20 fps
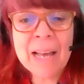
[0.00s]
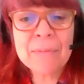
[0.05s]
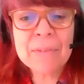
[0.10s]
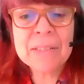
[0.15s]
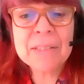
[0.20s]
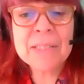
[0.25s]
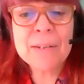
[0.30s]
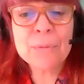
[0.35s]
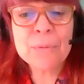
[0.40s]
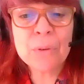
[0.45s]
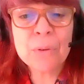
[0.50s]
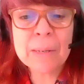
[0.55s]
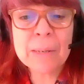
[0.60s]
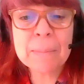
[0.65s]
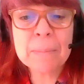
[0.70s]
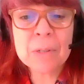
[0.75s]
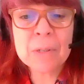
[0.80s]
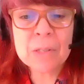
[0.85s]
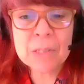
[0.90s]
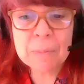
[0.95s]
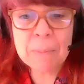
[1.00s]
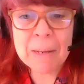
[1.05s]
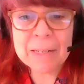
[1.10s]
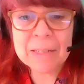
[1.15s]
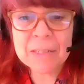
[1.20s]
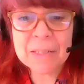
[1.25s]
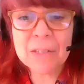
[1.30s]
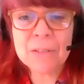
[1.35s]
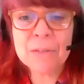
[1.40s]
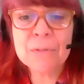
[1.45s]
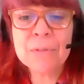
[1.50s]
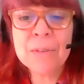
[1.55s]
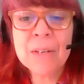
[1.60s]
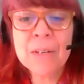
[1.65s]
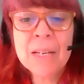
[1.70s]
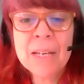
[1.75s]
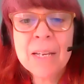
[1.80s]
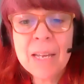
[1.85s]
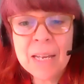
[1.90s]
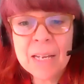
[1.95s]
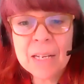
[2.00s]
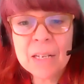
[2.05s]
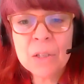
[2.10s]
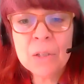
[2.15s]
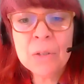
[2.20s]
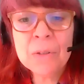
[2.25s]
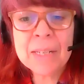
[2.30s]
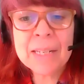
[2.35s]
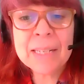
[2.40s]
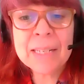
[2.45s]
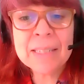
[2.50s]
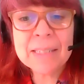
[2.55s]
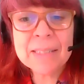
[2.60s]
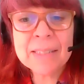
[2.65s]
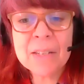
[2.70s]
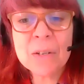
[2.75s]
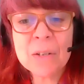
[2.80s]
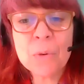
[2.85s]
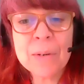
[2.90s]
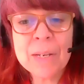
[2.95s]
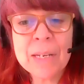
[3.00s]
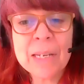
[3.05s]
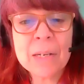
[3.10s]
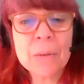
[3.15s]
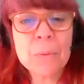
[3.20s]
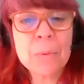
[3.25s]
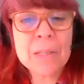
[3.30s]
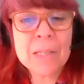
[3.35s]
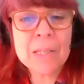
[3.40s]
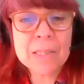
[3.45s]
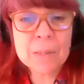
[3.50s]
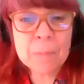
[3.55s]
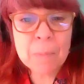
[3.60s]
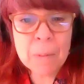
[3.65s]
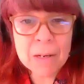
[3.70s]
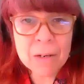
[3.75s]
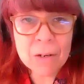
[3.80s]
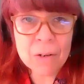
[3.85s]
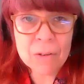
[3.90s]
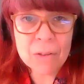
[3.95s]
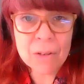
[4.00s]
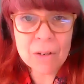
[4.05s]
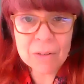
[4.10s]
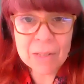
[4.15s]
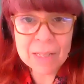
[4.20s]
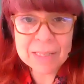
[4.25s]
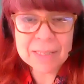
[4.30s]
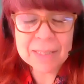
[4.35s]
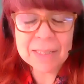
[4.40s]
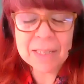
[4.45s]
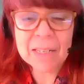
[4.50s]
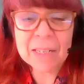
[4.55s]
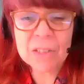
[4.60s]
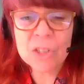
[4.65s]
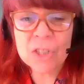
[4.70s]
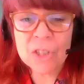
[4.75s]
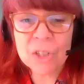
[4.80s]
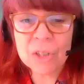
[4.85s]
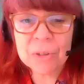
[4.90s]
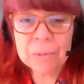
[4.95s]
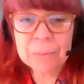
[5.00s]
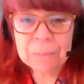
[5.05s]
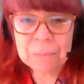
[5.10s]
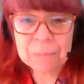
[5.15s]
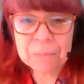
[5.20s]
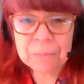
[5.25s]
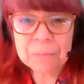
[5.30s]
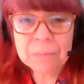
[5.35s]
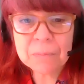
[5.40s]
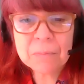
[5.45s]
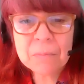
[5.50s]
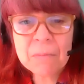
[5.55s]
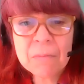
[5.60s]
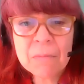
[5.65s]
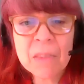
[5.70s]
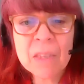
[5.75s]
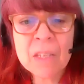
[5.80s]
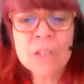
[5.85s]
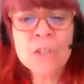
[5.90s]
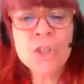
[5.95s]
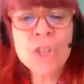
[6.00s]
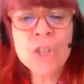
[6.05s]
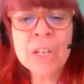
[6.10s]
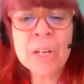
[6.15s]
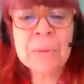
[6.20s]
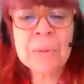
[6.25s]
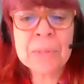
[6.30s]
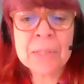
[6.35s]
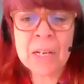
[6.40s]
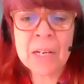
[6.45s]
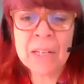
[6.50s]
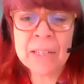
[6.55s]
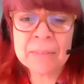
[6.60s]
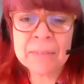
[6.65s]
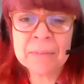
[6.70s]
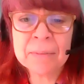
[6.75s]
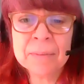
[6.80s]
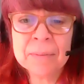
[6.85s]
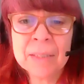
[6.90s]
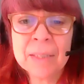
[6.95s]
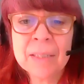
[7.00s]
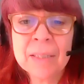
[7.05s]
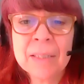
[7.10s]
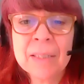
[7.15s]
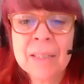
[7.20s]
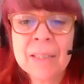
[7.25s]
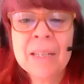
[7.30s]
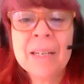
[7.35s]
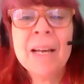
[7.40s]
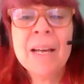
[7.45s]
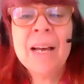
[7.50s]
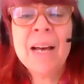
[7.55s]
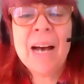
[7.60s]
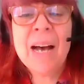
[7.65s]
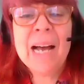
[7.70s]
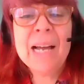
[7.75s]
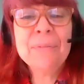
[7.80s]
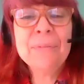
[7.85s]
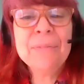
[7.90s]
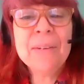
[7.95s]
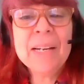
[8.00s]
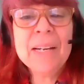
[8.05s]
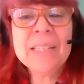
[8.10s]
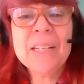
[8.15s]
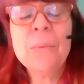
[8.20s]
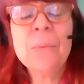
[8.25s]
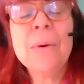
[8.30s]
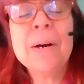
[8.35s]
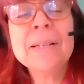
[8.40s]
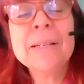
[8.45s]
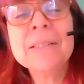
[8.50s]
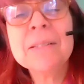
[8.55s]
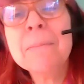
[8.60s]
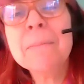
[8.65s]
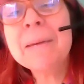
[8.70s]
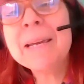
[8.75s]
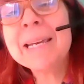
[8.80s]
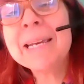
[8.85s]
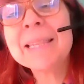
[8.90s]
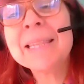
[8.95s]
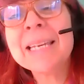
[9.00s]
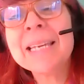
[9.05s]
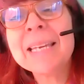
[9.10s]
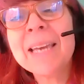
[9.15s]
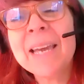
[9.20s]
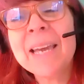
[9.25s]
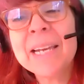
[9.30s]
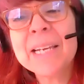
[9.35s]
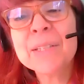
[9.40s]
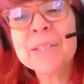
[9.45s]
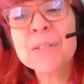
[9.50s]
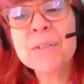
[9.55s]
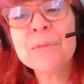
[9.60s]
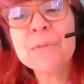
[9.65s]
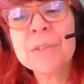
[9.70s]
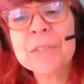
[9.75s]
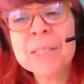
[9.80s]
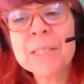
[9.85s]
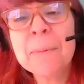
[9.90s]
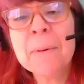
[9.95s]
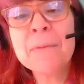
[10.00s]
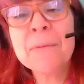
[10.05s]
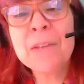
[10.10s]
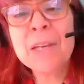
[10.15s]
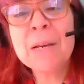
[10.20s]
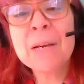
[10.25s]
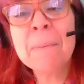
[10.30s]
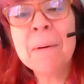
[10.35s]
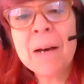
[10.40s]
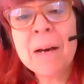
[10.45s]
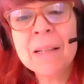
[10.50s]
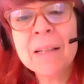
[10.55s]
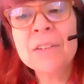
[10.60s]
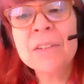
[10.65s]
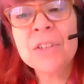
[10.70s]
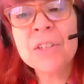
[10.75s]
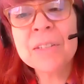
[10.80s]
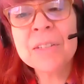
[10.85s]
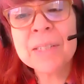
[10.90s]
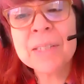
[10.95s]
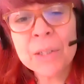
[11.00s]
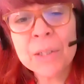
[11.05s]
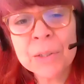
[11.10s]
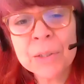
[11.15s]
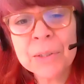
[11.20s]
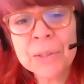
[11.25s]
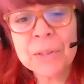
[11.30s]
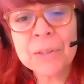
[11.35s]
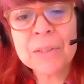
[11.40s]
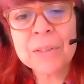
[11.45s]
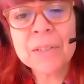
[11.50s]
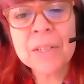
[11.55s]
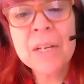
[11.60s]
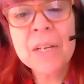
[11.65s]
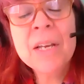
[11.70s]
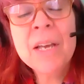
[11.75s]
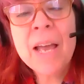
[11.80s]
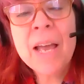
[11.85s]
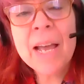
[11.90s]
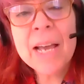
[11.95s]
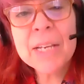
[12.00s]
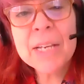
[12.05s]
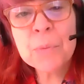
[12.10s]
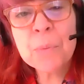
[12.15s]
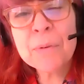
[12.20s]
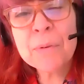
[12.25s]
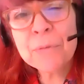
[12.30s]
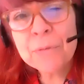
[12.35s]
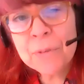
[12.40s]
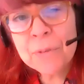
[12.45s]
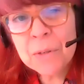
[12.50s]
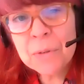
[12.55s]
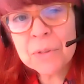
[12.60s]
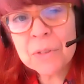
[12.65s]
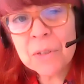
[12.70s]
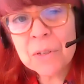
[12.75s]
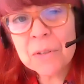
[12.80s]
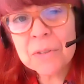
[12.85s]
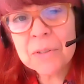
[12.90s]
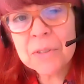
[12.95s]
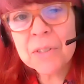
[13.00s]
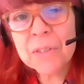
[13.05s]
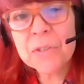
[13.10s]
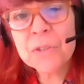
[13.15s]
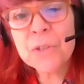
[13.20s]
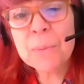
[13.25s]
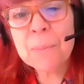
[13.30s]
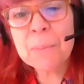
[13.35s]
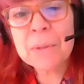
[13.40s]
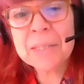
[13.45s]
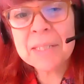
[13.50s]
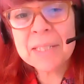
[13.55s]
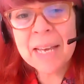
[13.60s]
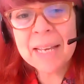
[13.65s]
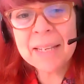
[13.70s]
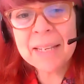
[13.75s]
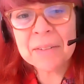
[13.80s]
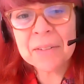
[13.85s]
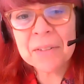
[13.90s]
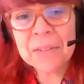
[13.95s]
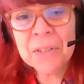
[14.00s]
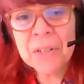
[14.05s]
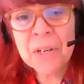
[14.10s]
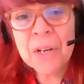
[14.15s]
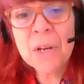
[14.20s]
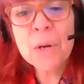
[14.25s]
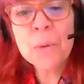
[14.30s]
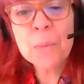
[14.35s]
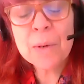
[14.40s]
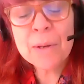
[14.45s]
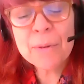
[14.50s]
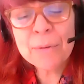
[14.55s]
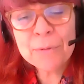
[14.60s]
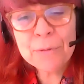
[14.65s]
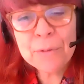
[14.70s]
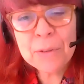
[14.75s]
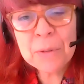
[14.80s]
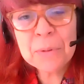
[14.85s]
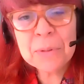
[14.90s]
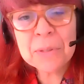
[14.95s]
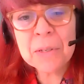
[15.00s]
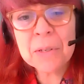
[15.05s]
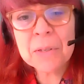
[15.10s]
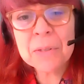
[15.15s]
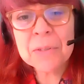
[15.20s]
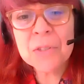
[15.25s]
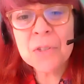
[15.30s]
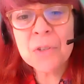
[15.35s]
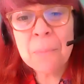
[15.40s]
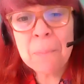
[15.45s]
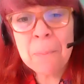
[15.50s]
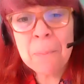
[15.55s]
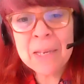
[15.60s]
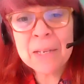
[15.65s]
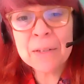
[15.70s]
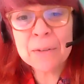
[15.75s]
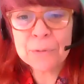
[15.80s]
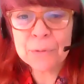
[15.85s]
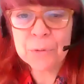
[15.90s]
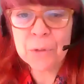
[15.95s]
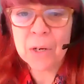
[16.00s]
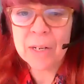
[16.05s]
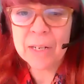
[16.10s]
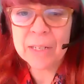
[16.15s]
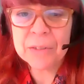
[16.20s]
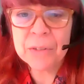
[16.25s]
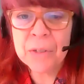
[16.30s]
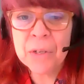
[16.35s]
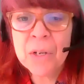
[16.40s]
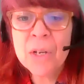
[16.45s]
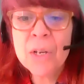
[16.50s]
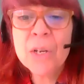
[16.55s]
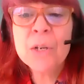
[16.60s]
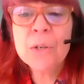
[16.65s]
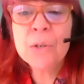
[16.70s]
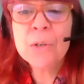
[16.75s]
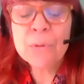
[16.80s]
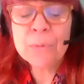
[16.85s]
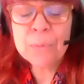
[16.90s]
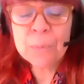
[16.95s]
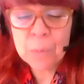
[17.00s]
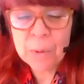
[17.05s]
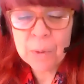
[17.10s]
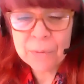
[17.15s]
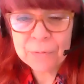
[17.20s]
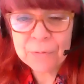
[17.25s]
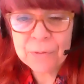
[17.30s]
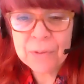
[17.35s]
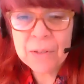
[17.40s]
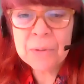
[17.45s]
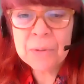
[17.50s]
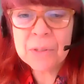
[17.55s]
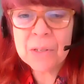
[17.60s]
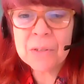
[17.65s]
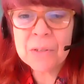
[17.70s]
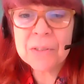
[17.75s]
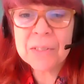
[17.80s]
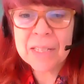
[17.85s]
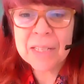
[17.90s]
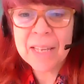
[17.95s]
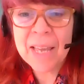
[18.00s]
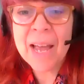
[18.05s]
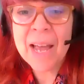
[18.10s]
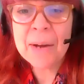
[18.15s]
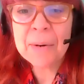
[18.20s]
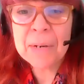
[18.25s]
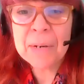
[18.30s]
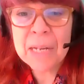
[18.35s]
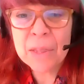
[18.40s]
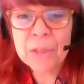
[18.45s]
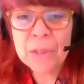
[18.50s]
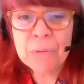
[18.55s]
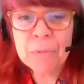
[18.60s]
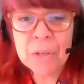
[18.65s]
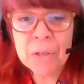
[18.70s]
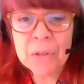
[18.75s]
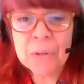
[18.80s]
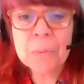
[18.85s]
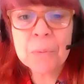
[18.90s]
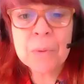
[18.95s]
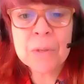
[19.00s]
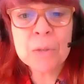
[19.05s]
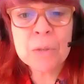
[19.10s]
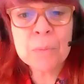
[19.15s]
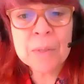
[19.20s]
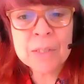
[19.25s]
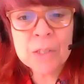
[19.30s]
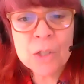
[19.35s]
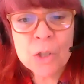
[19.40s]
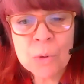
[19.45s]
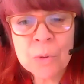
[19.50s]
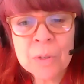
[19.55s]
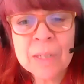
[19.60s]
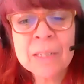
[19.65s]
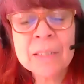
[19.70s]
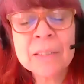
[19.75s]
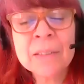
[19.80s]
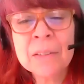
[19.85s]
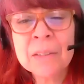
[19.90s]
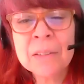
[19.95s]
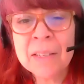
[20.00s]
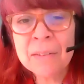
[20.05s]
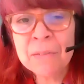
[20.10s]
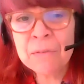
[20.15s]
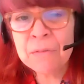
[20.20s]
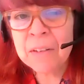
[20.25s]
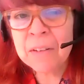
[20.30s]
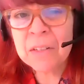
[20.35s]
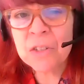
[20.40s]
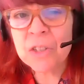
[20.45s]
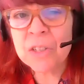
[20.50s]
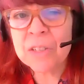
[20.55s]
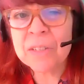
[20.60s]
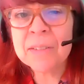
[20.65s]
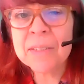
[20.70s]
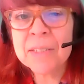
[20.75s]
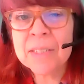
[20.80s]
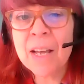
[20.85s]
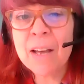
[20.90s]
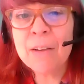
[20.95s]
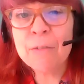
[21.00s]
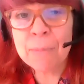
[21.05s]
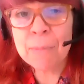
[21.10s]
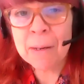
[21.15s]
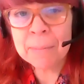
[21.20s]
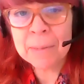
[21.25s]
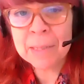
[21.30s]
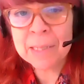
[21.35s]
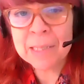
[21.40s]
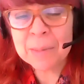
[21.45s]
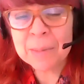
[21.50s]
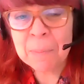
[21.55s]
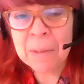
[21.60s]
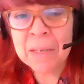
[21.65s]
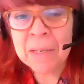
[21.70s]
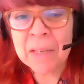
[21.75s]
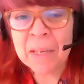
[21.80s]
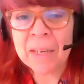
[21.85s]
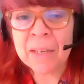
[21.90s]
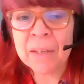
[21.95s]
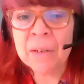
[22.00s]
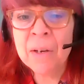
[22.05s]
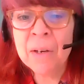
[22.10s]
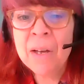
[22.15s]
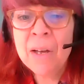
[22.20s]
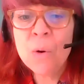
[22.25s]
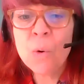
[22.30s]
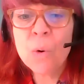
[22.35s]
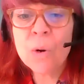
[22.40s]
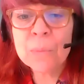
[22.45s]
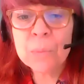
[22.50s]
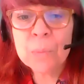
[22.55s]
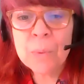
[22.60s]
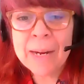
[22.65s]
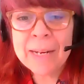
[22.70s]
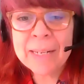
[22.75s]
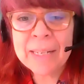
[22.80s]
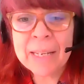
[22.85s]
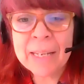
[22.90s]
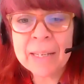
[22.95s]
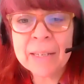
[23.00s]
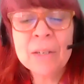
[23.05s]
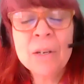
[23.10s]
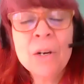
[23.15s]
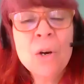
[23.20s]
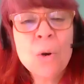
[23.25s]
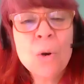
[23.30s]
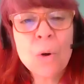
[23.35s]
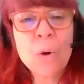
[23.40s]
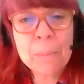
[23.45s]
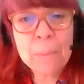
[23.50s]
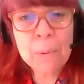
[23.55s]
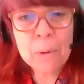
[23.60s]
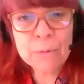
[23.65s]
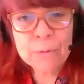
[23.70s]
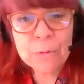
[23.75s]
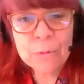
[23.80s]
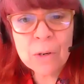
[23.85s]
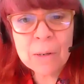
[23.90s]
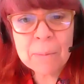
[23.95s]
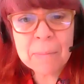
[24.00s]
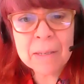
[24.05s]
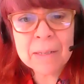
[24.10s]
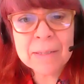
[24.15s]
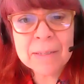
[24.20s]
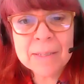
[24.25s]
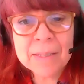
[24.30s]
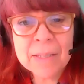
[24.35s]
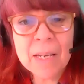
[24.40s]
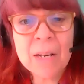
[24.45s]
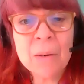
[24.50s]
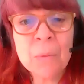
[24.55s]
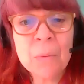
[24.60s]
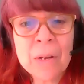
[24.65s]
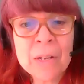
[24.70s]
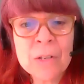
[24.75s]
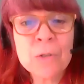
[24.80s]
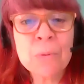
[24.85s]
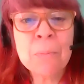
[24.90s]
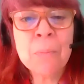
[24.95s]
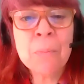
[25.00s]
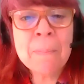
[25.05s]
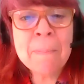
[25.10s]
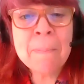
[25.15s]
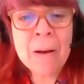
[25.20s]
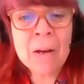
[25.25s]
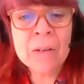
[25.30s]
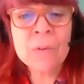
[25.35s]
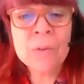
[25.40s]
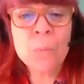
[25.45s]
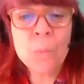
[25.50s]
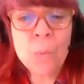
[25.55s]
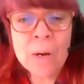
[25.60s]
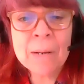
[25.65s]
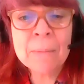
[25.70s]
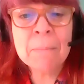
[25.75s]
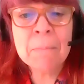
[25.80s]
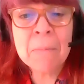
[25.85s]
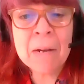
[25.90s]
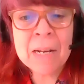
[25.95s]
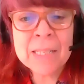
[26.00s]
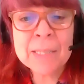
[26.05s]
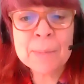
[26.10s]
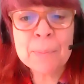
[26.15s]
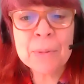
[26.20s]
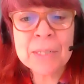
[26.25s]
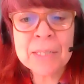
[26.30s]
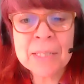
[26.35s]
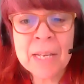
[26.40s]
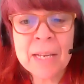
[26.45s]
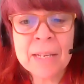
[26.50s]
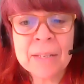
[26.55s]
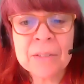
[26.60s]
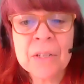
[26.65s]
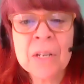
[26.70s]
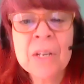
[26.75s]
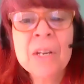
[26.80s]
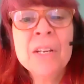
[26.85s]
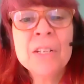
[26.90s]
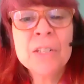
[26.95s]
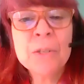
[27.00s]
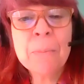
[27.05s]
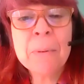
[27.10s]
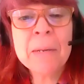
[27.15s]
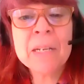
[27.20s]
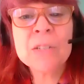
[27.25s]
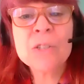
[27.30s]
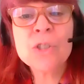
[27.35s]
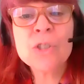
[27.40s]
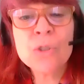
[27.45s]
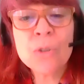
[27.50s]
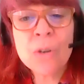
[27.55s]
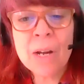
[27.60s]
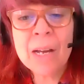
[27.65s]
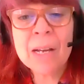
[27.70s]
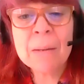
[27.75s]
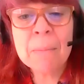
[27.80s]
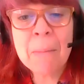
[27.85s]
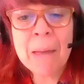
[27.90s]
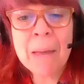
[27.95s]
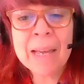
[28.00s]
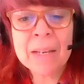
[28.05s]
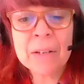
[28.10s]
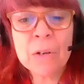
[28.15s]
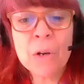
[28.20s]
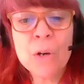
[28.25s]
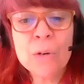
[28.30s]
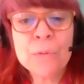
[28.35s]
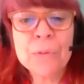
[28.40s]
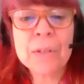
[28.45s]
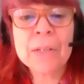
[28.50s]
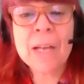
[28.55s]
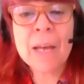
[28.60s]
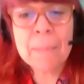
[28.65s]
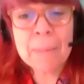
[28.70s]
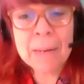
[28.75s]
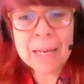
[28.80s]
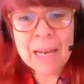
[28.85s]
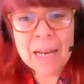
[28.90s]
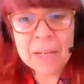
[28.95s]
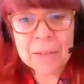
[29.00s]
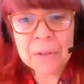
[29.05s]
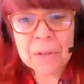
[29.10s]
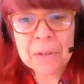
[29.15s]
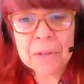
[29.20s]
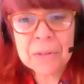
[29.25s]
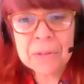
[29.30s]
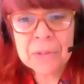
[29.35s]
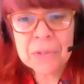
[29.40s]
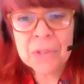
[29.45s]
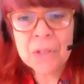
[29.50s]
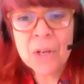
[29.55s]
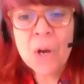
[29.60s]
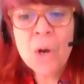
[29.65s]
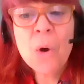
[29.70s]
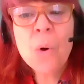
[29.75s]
have a differing perspective, including disagreeing with a speaker they're listening to. She goes on, I find I want to make the case for some of the apologies I heard as refusals to pretend, refusals to be a fraud, your refusals to carry through with the rhetorical conventions of public speaking or writing or performance in which one must pretend to be a strong man overcoming others,